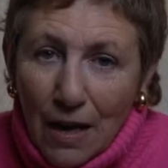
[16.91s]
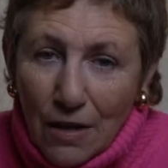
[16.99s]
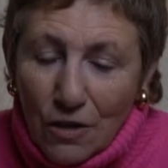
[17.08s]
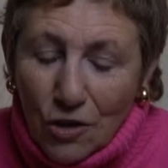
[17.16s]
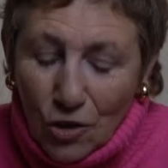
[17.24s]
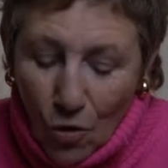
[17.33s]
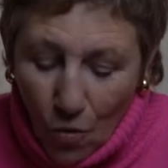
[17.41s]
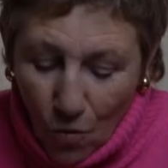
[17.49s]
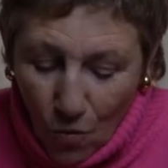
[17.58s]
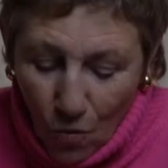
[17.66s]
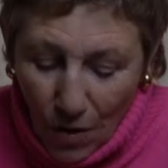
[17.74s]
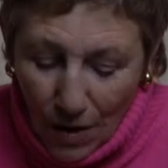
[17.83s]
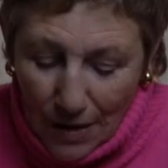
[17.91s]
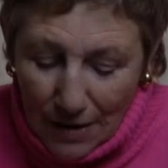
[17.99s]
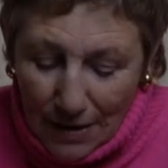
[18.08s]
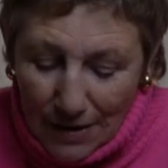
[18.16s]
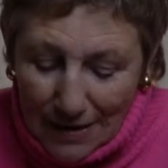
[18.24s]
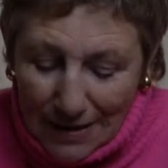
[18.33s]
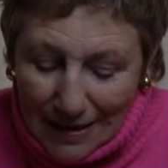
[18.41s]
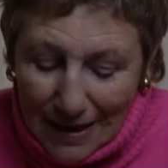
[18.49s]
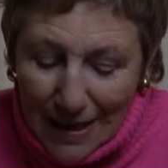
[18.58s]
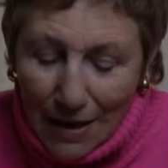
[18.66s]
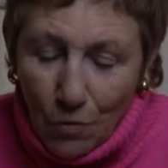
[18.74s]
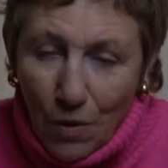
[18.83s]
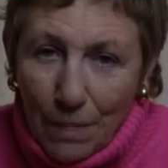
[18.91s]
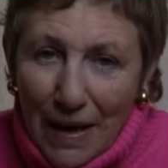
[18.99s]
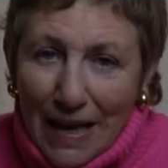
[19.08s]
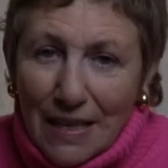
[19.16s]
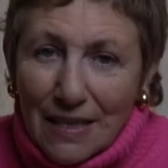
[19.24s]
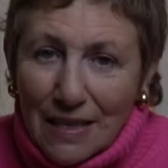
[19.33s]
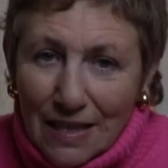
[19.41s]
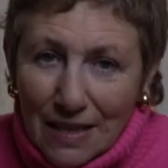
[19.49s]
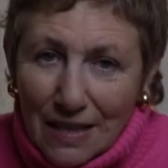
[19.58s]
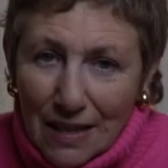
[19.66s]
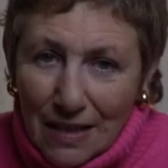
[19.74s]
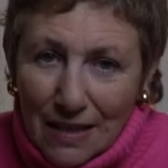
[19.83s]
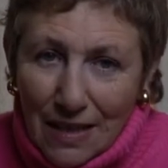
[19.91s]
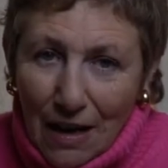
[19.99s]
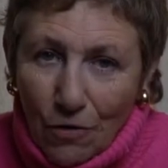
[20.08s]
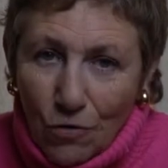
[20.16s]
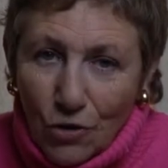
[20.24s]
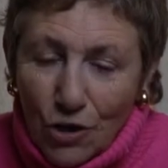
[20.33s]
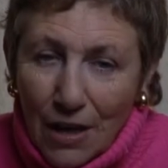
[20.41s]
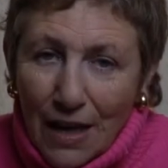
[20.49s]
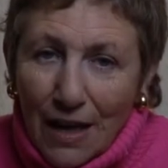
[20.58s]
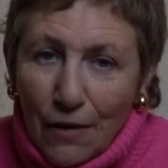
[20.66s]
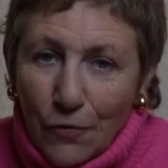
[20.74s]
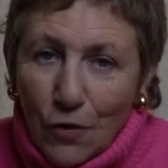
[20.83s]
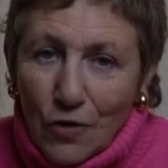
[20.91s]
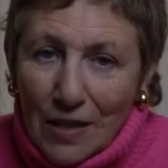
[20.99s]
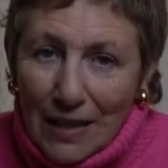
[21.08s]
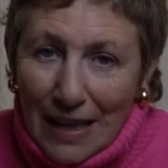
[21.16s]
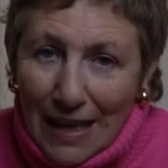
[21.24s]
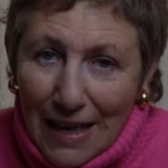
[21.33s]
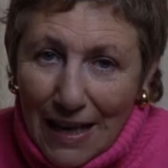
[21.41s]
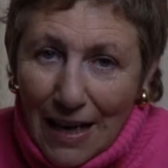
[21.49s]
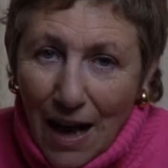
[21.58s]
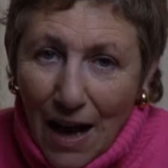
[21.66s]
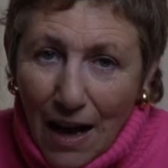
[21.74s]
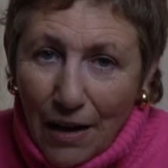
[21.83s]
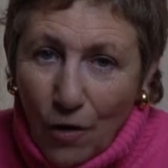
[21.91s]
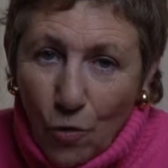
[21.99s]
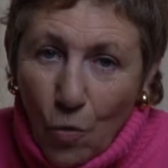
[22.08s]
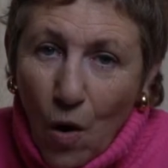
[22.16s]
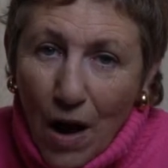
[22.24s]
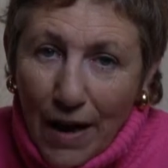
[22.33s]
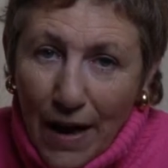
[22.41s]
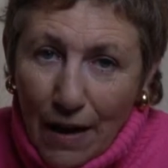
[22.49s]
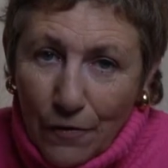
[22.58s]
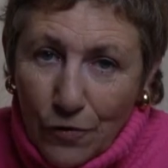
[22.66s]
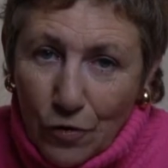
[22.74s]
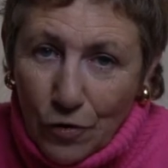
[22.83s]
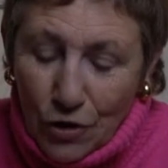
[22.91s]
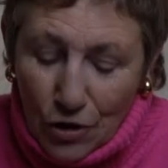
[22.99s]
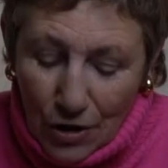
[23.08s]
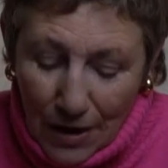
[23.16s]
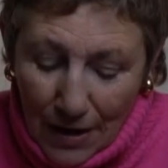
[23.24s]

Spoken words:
So C will make a S sound if there's an E, I or Y after it.